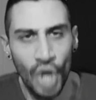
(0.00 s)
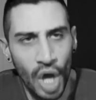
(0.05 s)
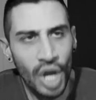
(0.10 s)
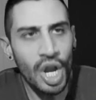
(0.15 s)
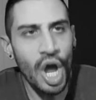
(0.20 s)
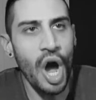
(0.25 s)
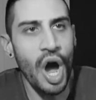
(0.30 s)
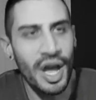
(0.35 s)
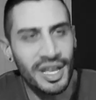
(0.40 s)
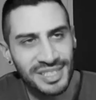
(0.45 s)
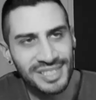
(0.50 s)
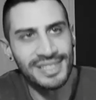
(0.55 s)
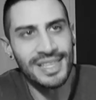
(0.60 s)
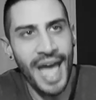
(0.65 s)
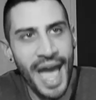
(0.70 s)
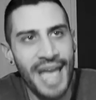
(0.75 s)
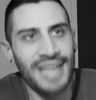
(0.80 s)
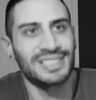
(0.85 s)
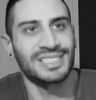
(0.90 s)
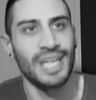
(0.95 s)
No, no, it's
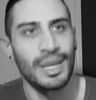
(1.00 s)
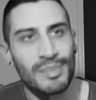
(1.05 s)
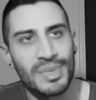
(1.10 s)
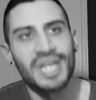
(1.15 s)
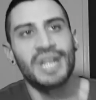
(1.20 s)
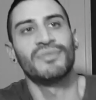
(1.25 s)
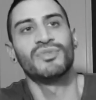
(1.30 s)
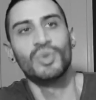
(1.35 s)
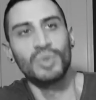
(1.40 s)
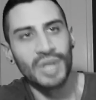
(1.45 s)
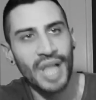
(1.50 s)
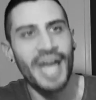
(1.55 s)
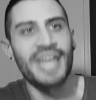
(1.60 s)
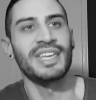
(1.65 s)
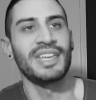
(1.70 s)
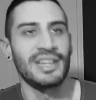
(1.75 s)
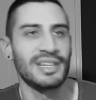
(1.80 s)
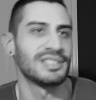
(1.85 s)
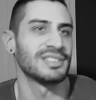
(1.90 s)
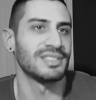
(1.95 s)
nice. I mean, if you
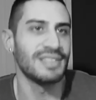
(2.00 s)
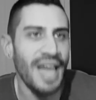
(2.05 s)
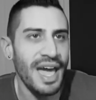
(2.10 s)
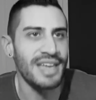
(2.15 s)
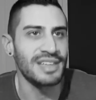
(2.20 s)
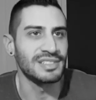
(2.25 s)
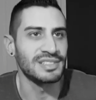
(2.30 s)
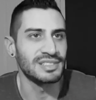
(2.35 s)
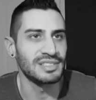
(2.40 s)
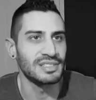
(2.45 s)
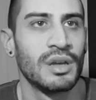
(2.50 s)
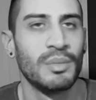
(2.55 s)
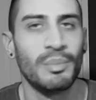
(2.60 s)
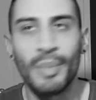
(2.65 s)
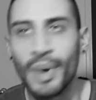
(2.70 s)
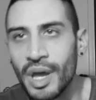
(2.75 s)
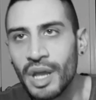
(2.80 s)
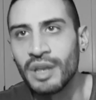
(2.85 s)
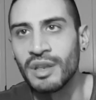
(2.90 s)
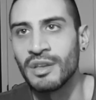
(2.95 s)
like it, it's nice.
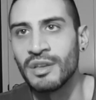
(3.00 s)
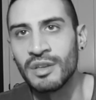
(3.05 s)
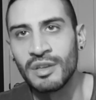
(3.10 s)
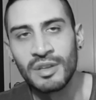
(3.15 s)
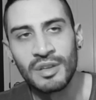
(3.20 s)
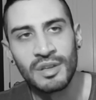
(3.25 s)
But